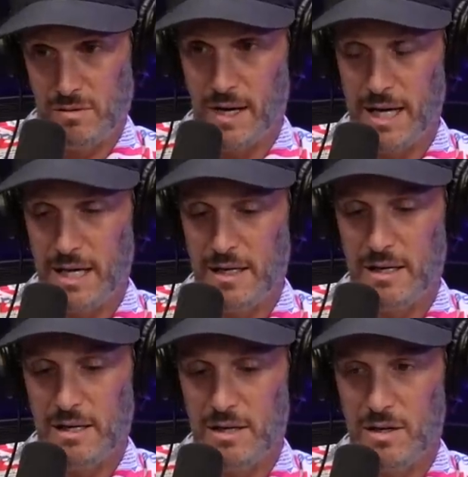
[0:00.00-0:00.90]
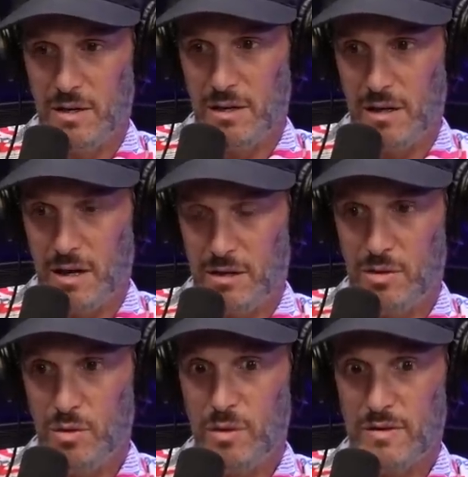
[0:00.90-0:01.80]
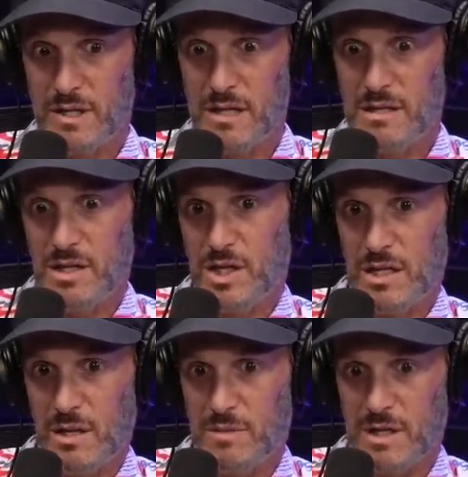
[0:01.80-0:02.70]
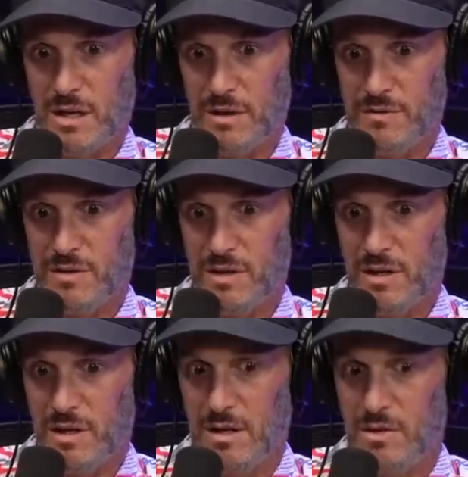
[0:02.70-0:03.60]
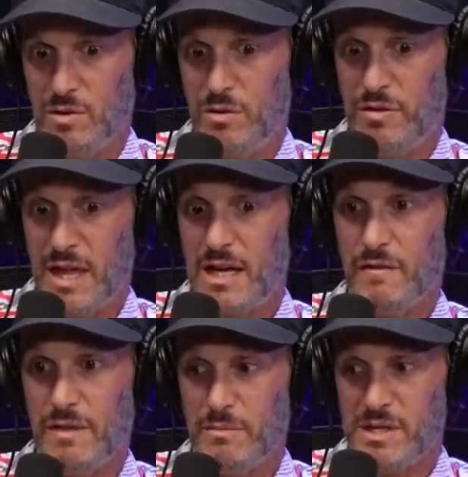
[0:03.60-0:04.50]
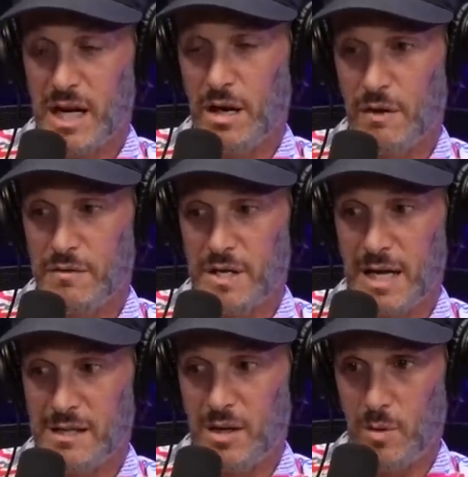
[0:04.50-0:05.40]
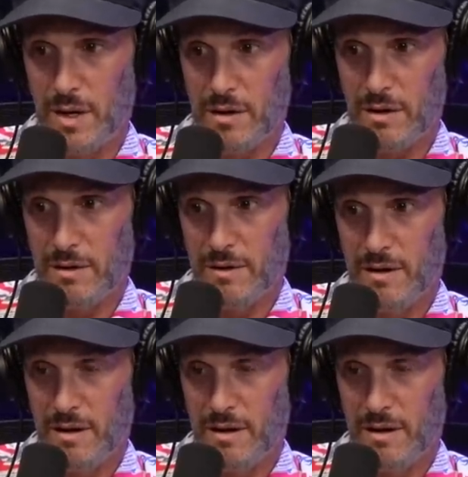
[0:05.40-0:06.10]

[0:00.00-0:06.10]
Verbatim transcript: right? Okay. Who has conditioned themselves to think of themselves as a quitter.